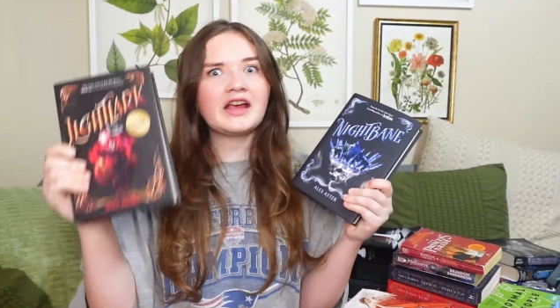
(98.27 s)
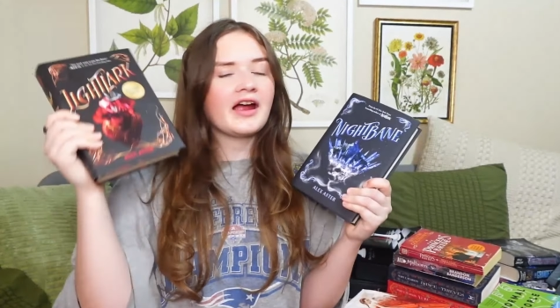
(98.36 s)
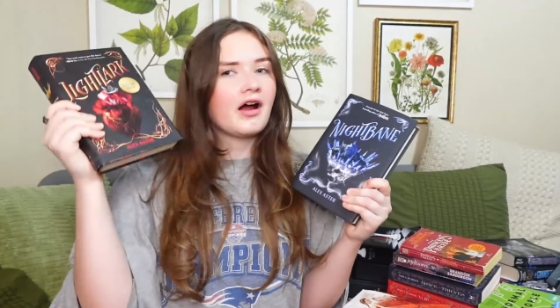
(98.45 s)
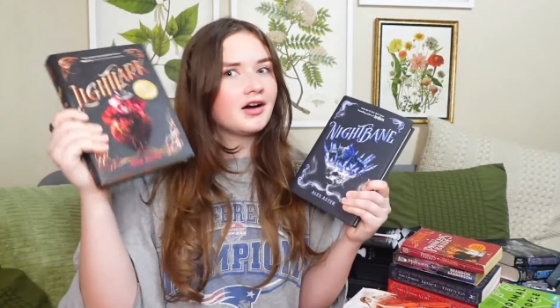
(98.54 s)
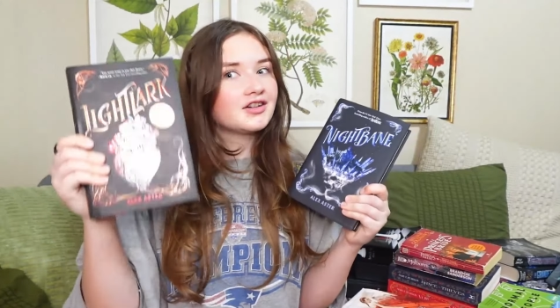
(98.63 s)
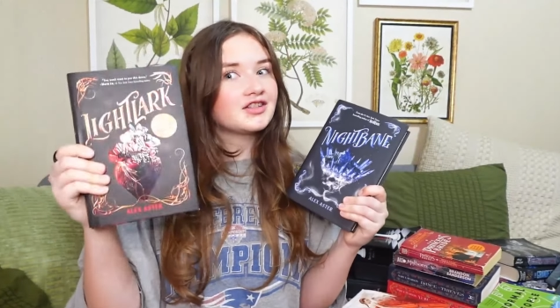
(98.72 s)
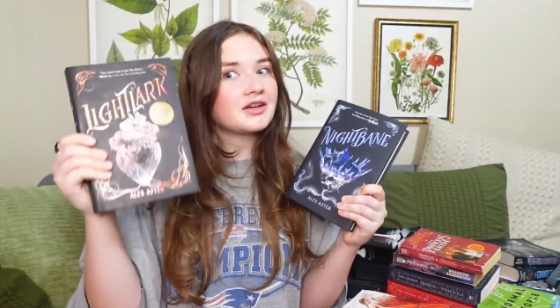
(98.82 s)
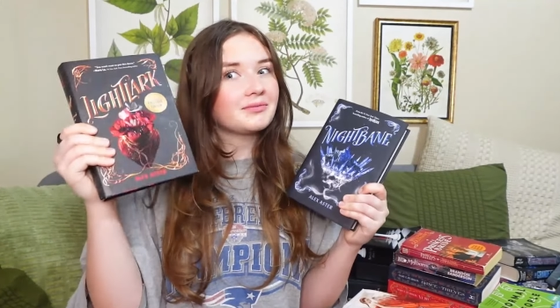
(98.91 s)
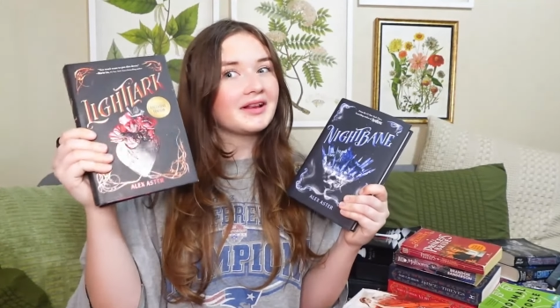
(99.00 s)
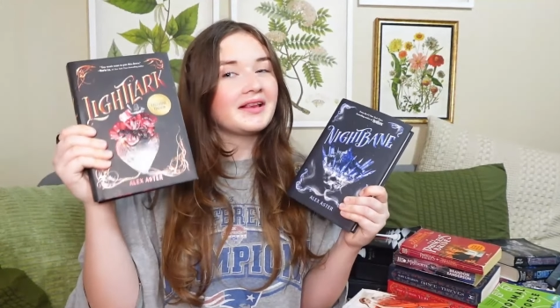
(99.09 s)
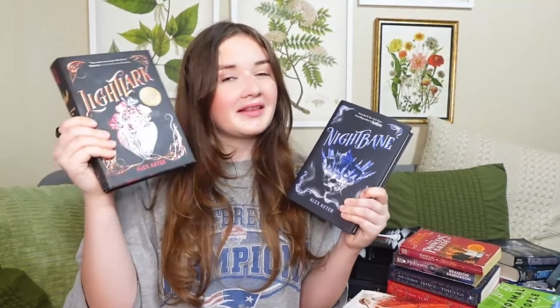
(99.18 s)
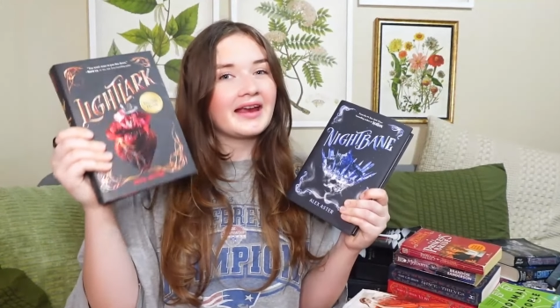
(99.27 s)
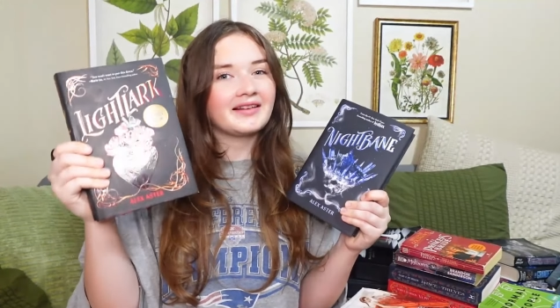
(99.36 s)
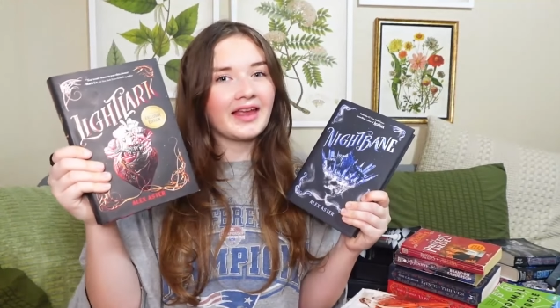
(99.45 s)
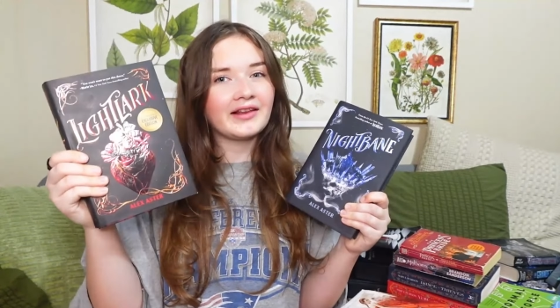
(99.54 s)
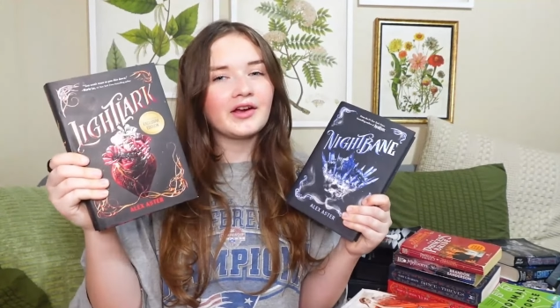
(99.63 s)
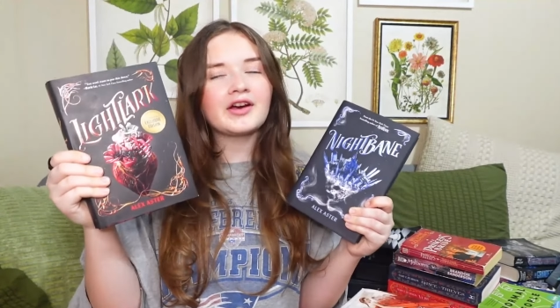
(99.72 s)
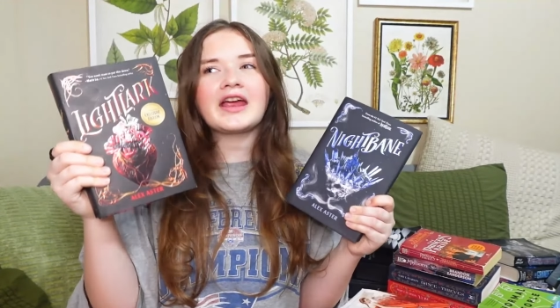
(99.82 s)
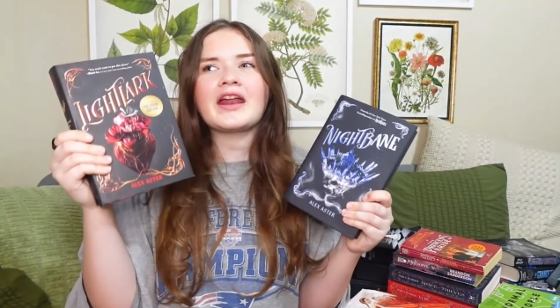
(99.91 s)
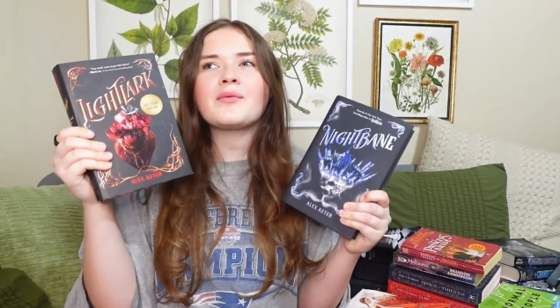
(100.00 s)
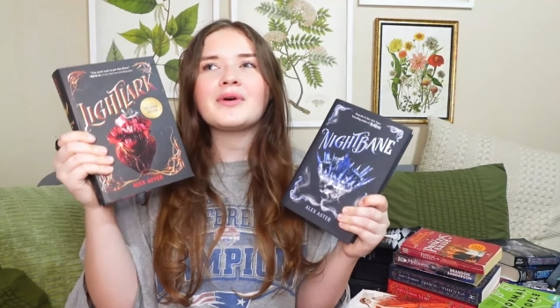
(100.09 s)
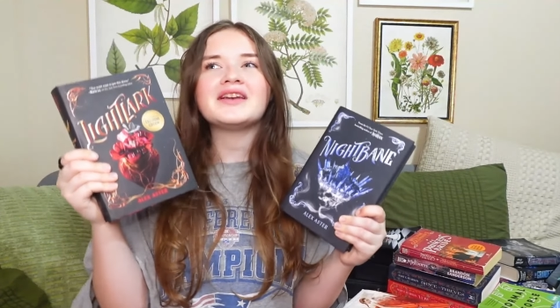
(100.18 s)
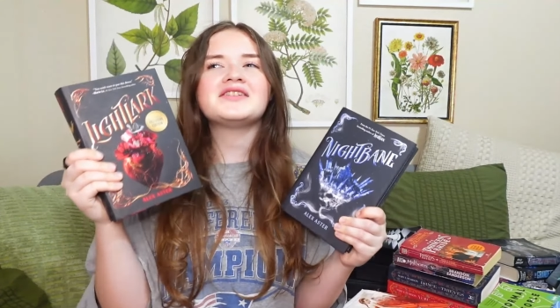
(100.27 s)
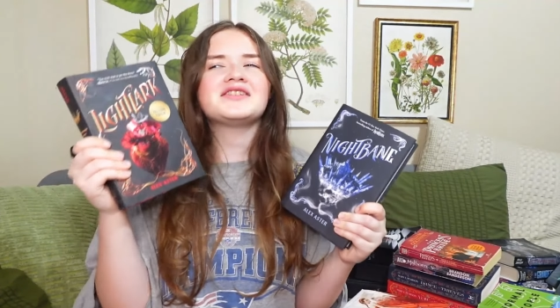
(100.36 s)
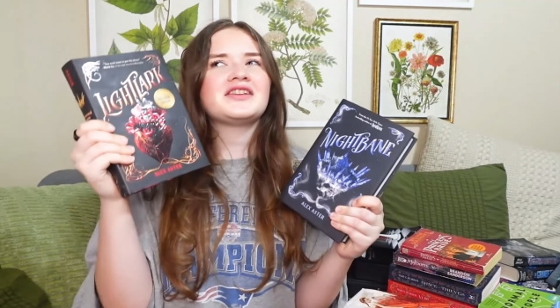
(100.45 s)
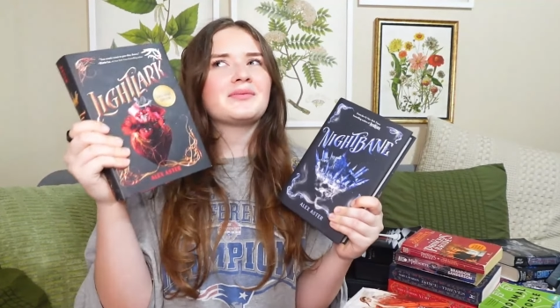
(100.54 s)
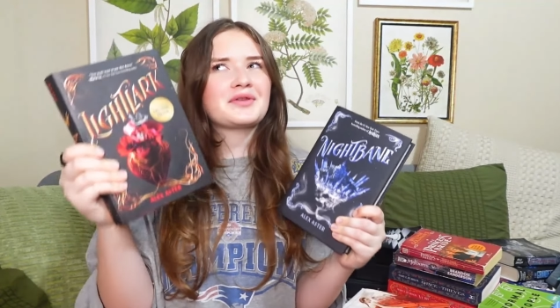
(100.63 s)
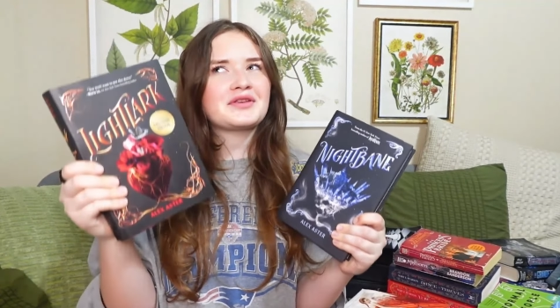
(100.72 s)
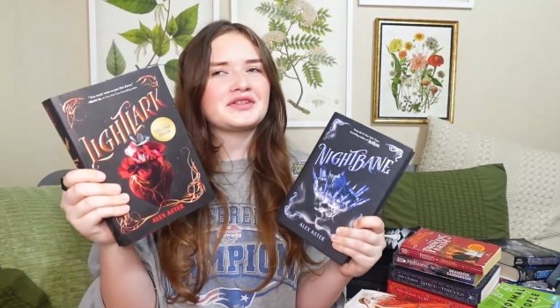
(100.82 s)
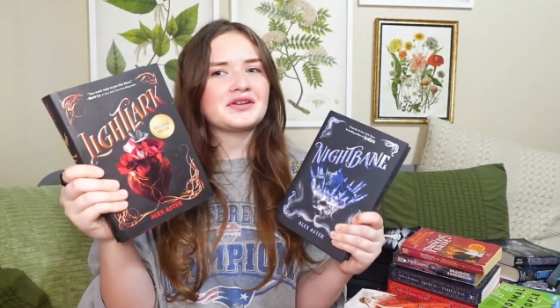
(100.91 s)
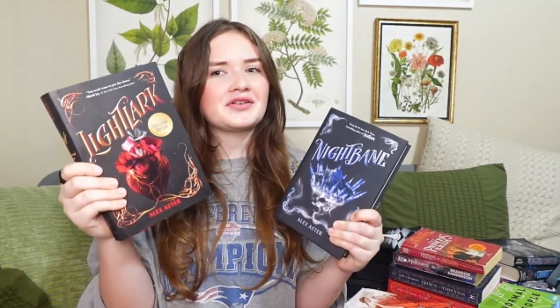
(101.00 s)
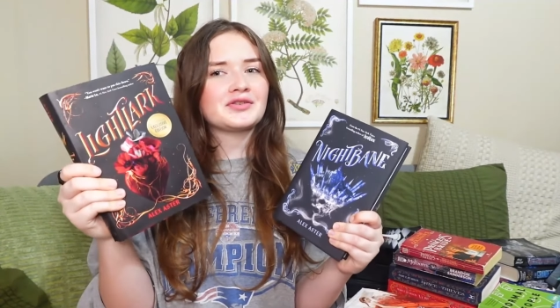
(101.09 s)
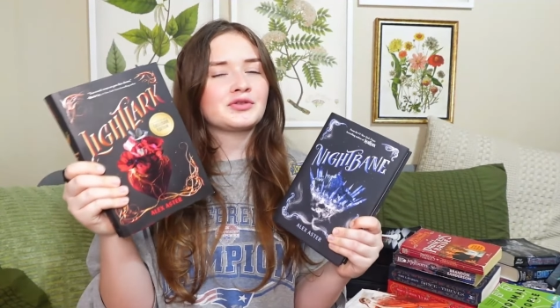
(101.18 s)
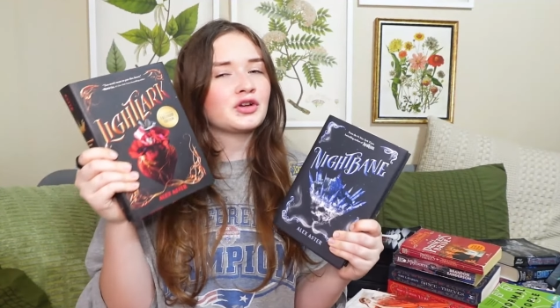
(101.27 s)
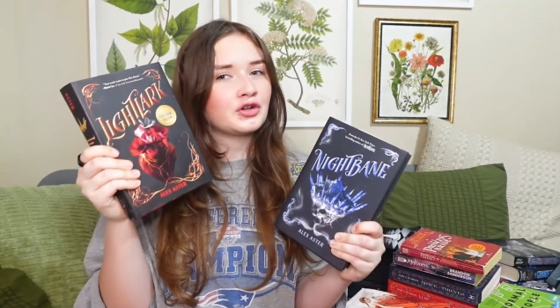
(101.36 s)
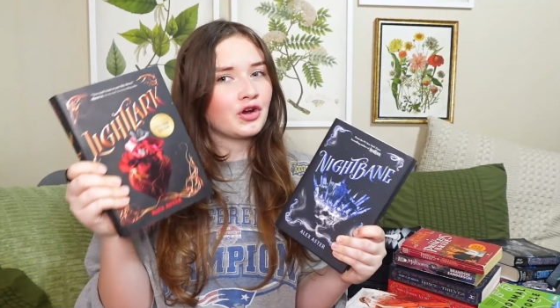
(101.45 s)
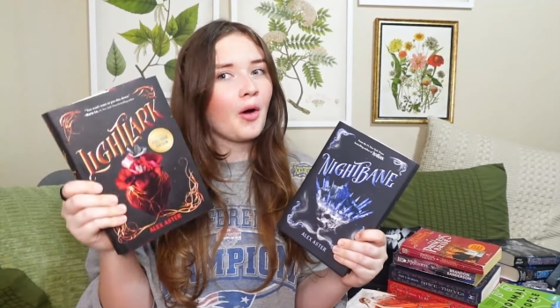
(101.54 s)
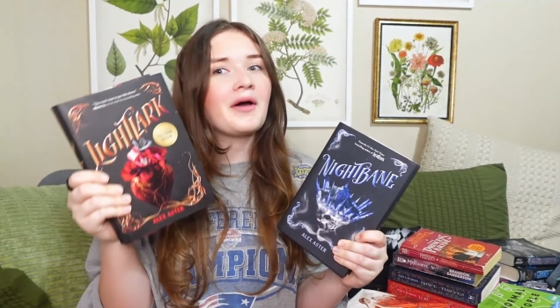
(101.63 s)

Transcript: I honestly really liked Light Lark and I wanted to see where the series could go.